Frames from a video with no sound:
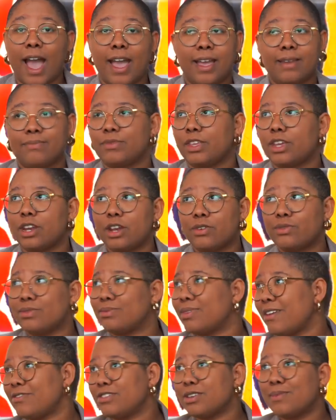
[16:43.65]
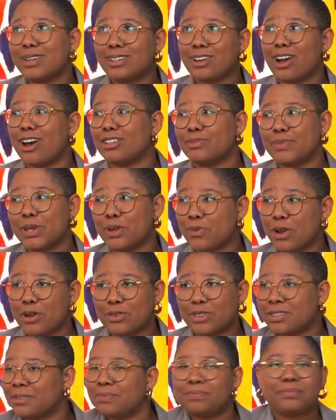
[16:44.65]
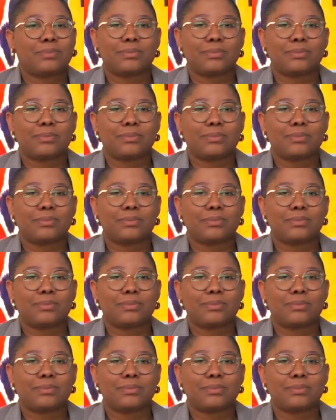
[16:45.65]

I, you know, if someone calls me gross,